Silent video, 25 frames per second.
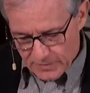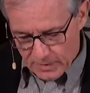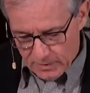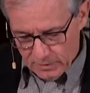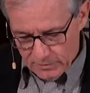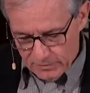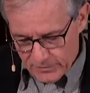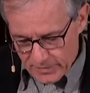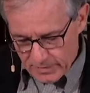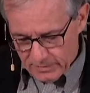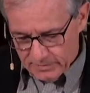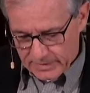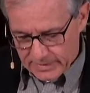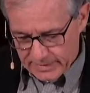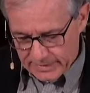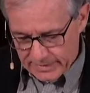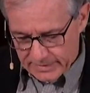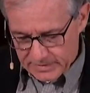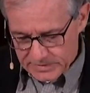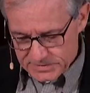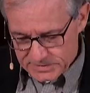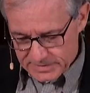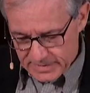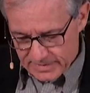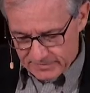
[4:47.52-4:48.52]
followed their
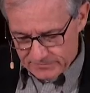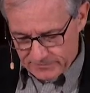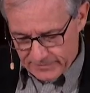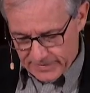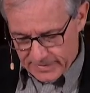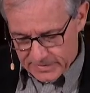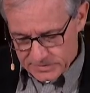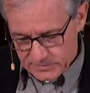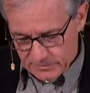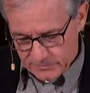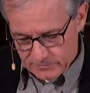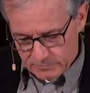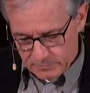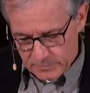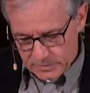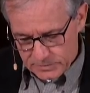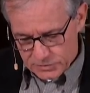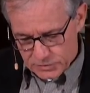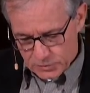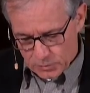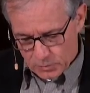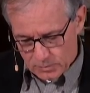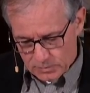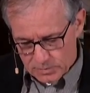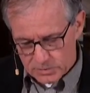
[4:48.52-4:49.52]
king steadfastly from the
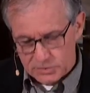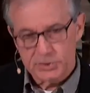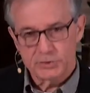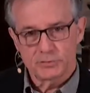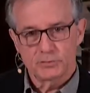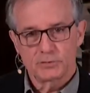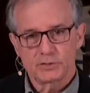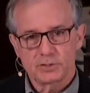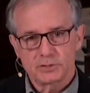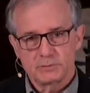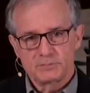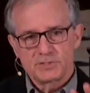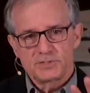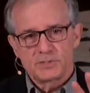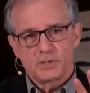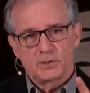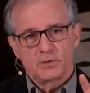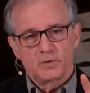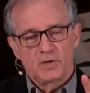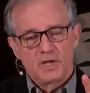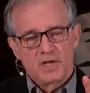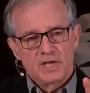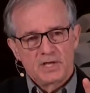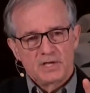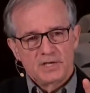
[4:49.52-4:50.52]
Jordan to Jerusalem.
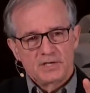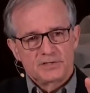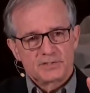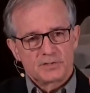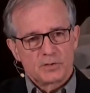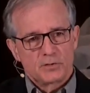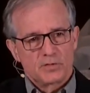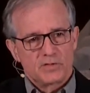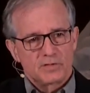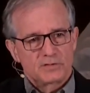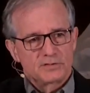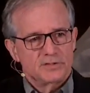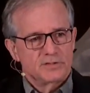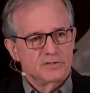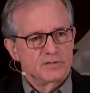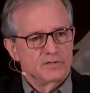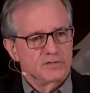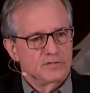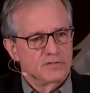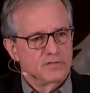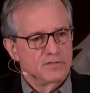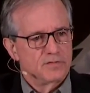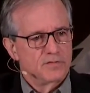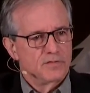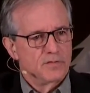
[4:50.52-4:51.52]
So
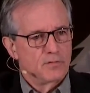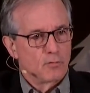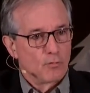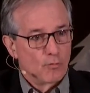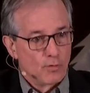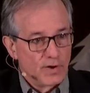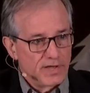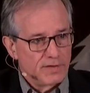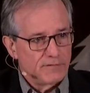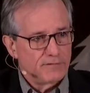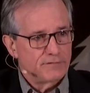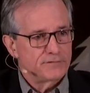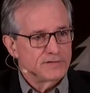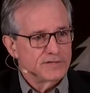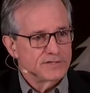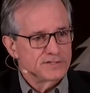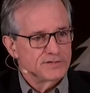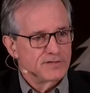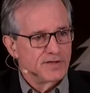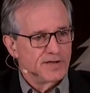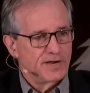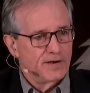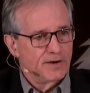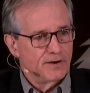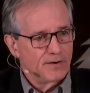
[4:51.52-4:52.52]
the rift
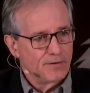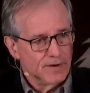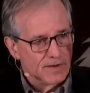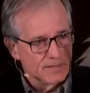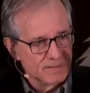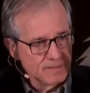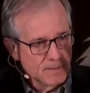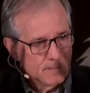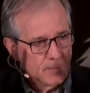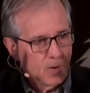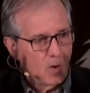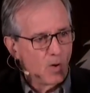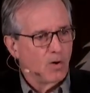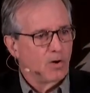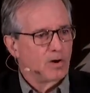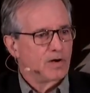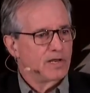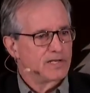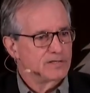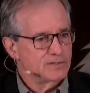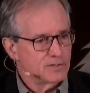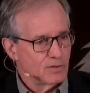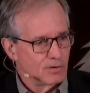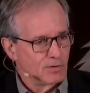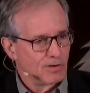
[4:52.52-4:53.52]
is there, and the
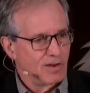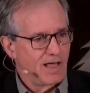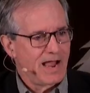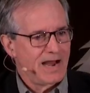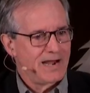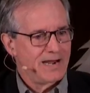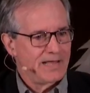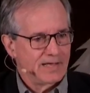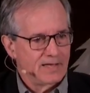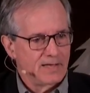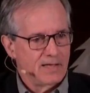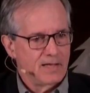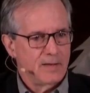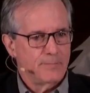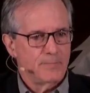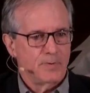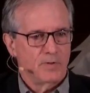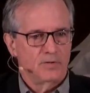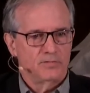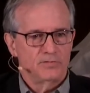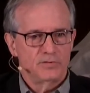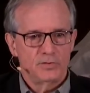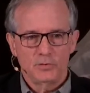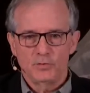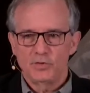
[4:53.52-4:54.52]
parties are lining up
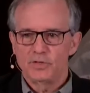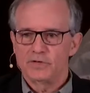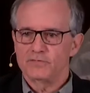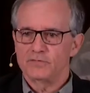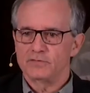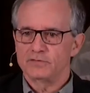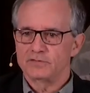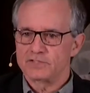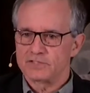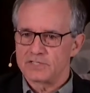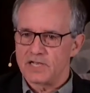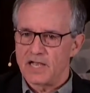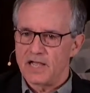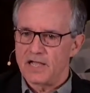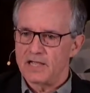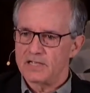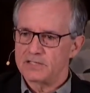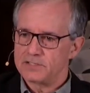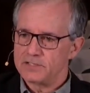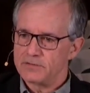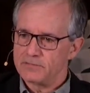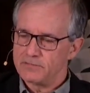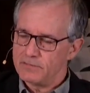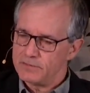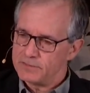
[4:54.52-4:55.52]
on two different
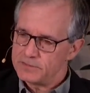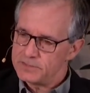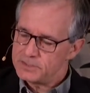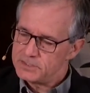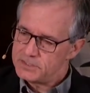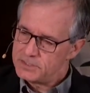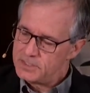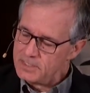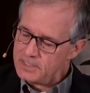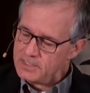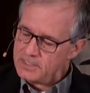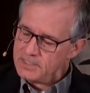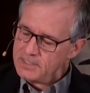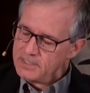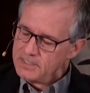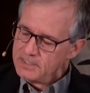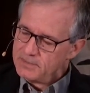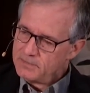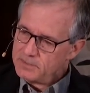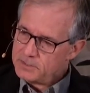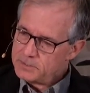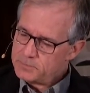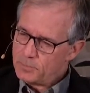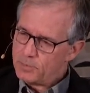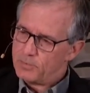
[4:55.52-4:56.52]
sides of this
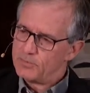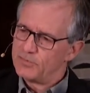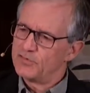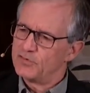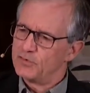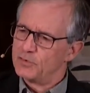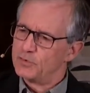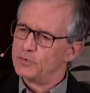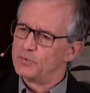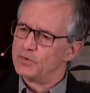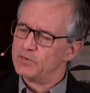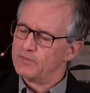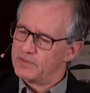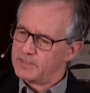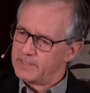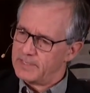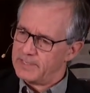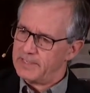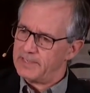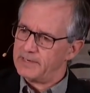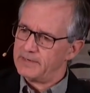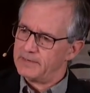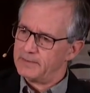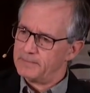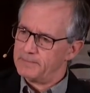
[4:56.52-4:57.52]
pursuit of the
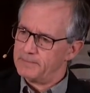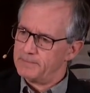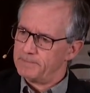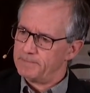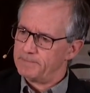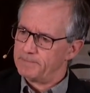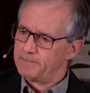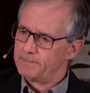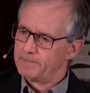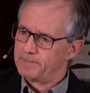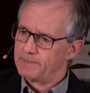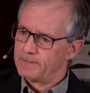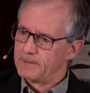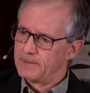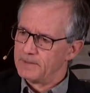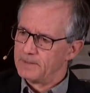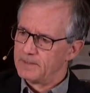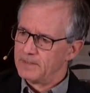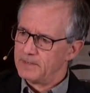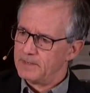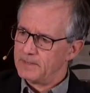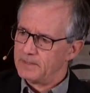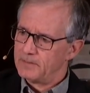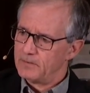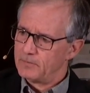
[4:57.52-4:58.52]
kingdom.
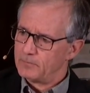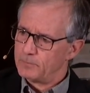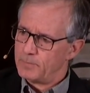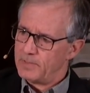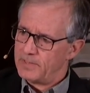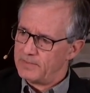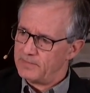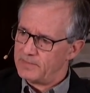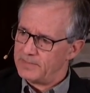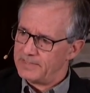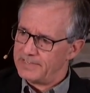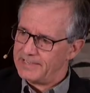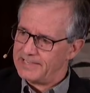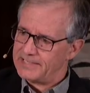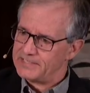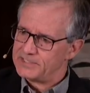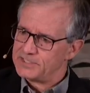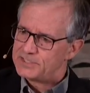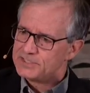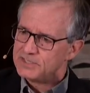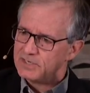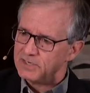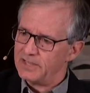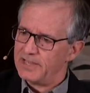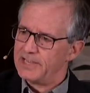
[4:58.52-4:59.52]
in the
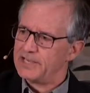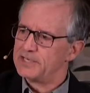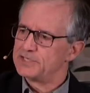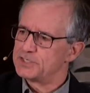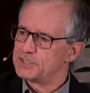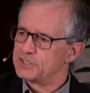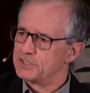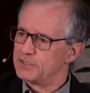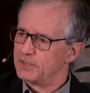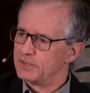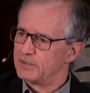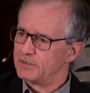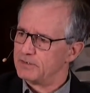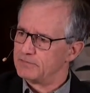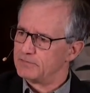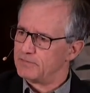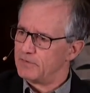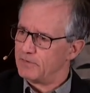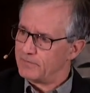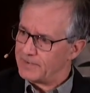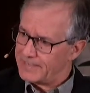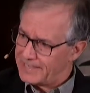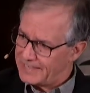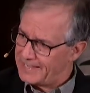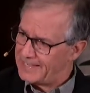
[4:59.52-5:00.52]
installation
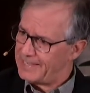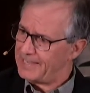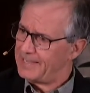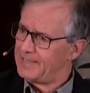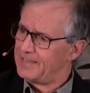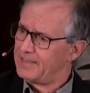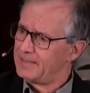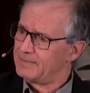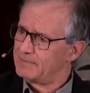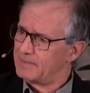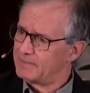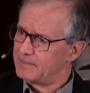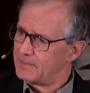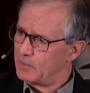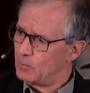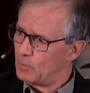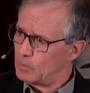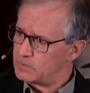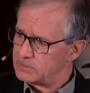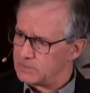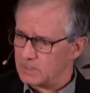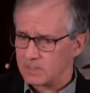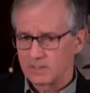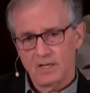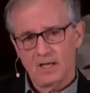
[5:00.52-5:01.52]
of a king that they
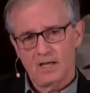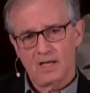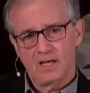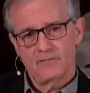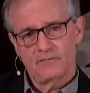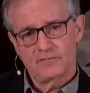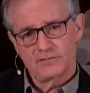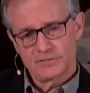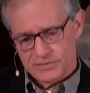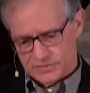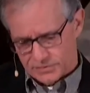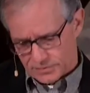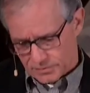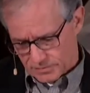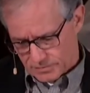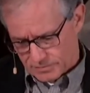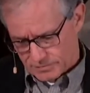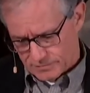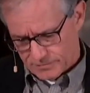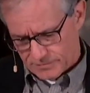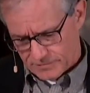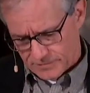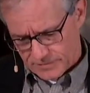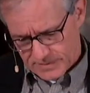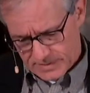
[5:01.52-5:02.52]
want to love and
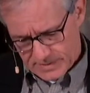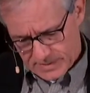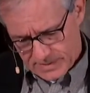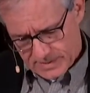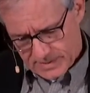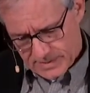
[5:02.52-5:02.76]
serve.